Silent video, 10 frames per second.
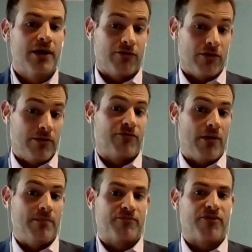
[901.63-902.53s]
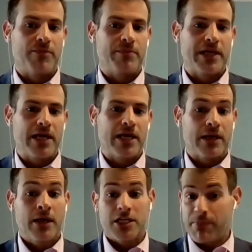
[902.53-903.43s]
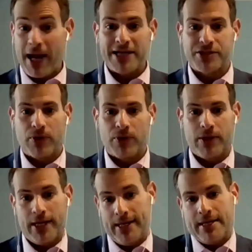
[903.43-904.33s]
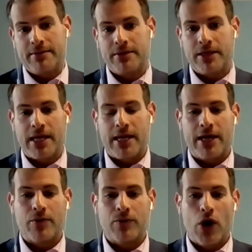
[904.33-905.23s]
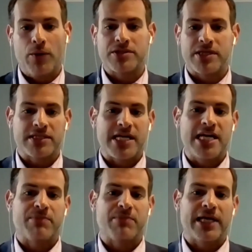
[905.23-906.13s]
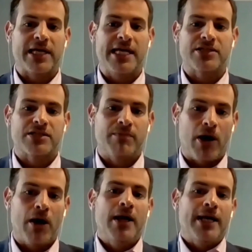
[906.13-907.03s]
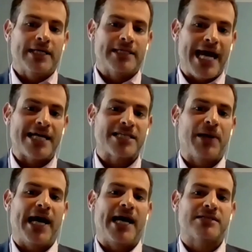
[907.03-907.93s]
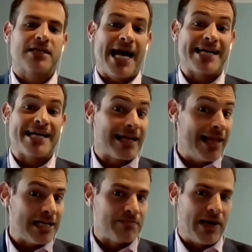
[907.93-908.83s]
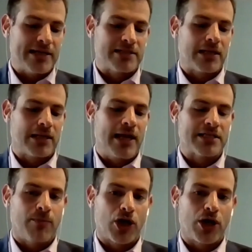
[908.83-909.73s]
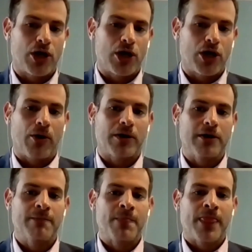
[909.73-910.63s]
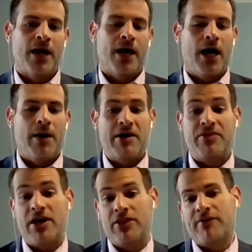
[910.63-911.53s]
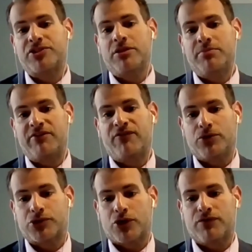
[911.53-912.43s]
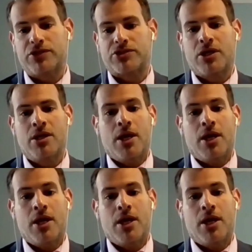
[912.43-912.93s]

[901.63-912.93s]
from the beginning. It's possible. Again, I don't know. It's case by case. It's asset by asset, asset class by asset class, market by market. And then obviously the big full service